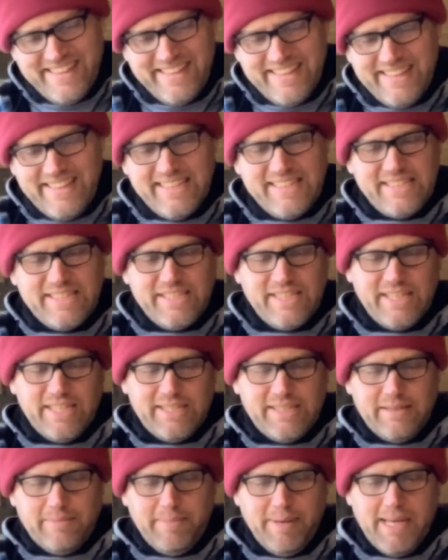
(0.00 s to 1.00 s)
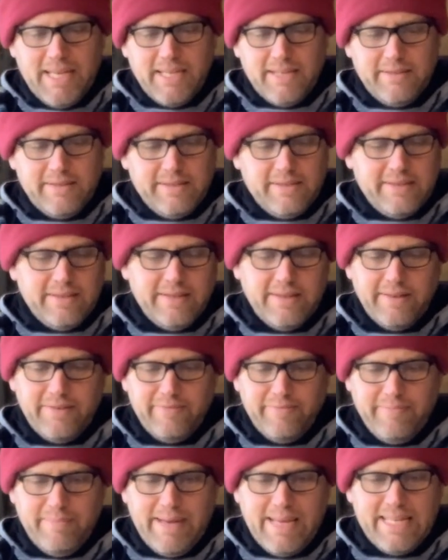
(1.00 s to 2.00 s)
This is just a
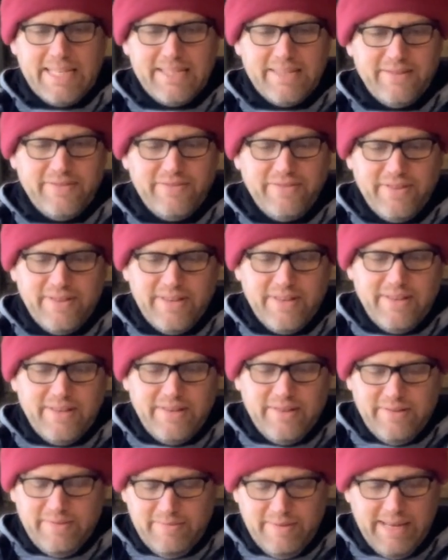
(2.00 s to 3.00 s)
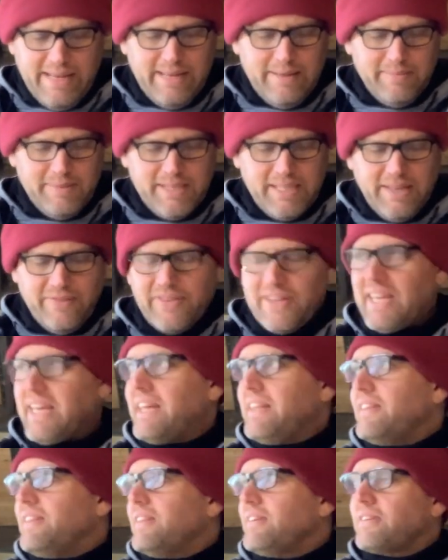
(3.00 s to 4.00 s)
mess of random stuff.
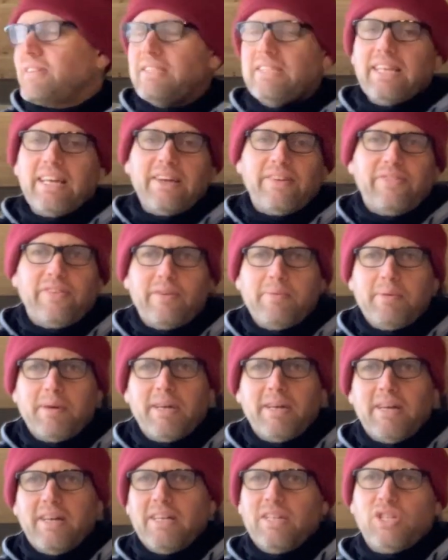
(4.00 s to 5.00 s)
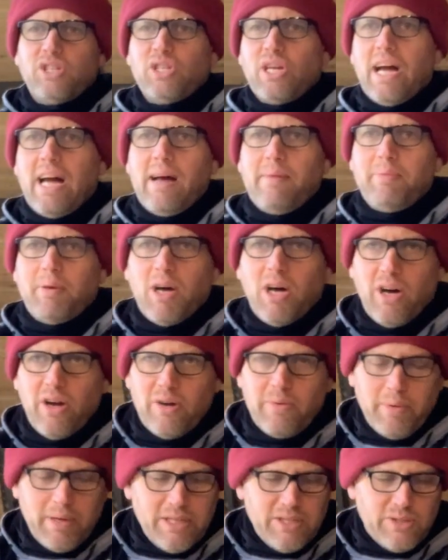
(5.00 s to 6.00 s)
Again, looks like from a shop, a
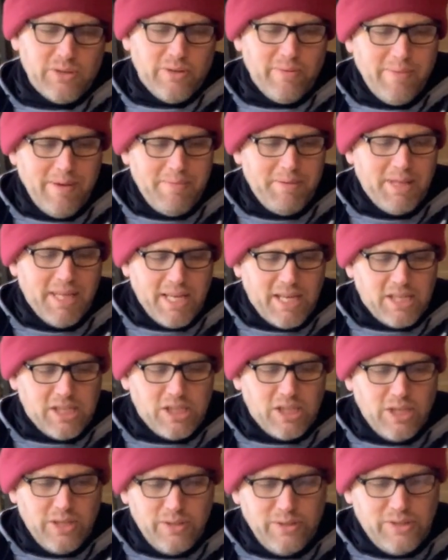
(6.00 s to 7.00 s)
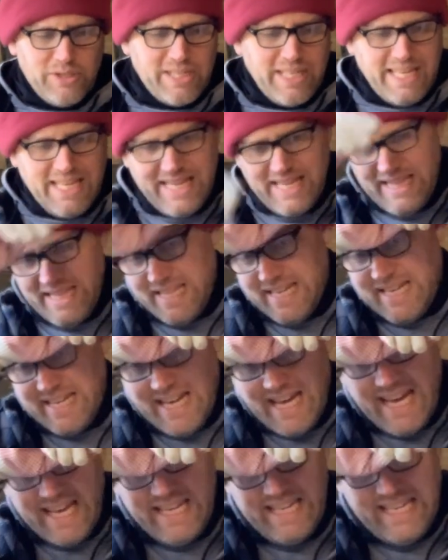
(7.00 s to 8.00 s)
hardware store maybe that closed in the
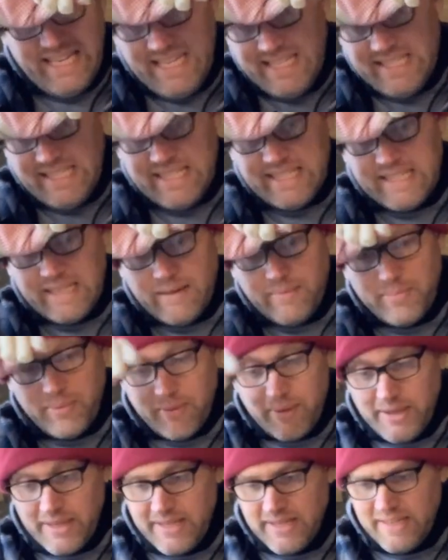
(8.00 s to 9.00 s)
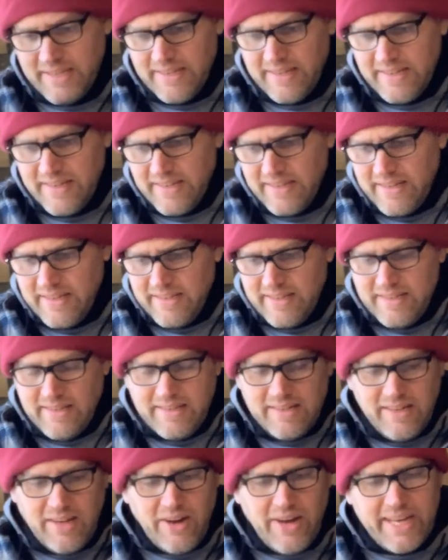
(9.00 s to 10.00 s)
90s at some point.
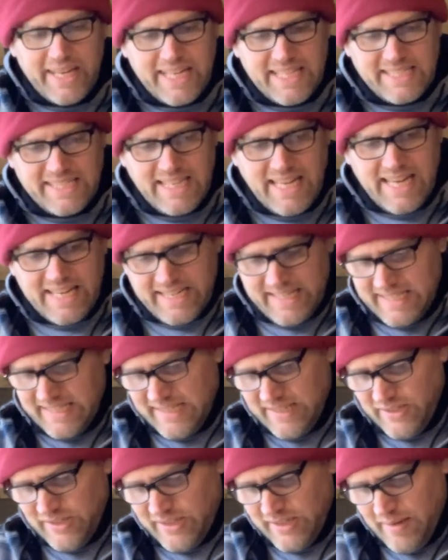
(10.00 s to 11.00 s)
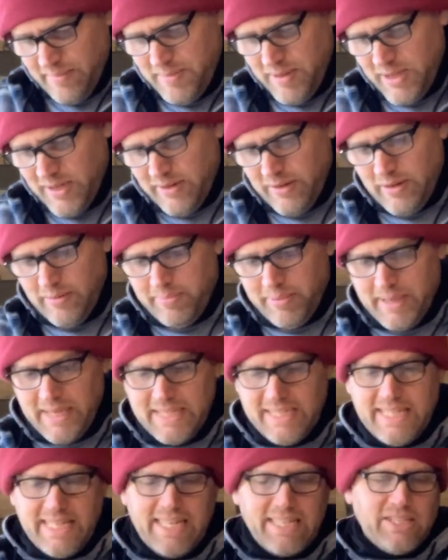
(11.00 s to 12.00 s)
No, I guess not, because there's some Euro
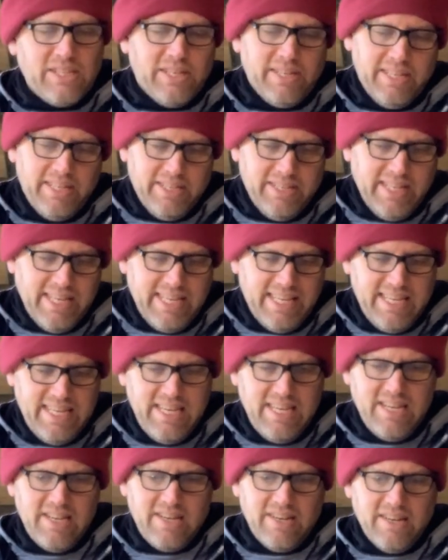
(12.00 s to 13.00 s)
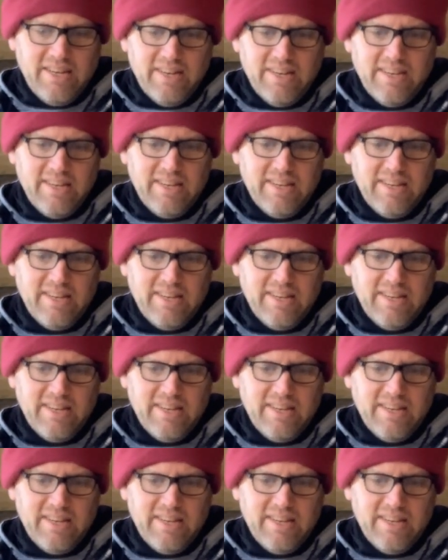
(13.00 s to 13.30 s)
price tags on here, like here.